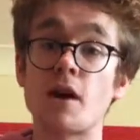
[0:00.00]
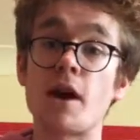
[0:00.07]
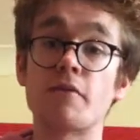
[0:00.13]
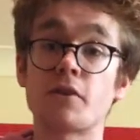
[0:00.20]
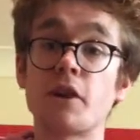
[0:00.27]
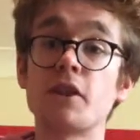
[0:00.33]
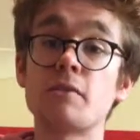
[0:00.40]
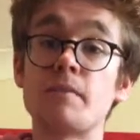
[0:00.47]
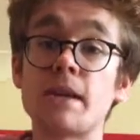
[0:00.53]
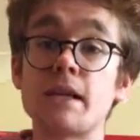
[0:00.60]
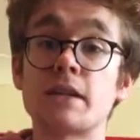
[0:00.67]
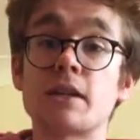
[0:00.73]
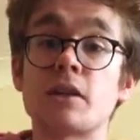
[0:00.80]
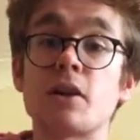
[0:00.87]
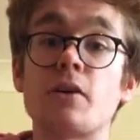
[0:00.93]
I've cut the
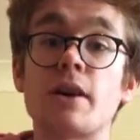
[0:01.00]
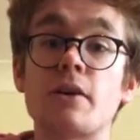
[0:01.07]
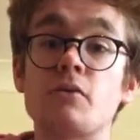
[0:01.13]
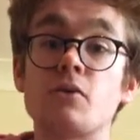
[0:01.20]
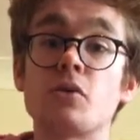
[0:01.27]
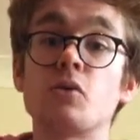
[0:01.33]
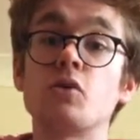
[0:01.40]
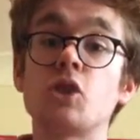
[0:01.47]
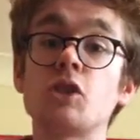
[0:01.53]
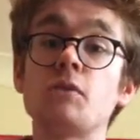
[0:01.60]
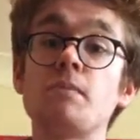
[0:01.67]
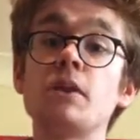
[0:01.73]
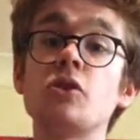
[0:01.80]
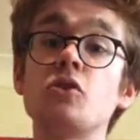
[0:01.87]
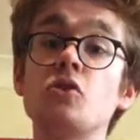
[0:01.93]
bass guitar out, so it'll just
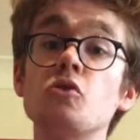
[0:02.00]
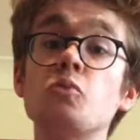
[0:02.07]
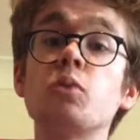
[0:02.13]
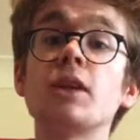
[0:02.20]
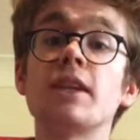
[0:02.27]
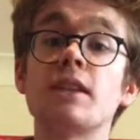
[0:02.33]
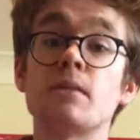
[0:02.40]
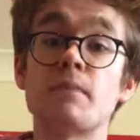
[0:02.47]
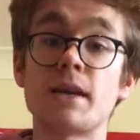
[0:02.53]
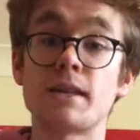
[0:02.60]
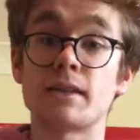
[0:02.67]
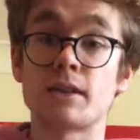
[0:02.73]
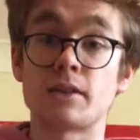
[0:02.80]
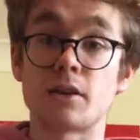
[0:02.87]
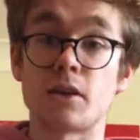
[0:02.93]
be you playing the bass
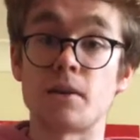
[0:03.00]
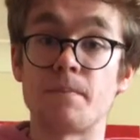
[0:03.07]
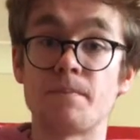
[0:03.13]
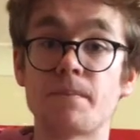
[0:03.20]
guitar.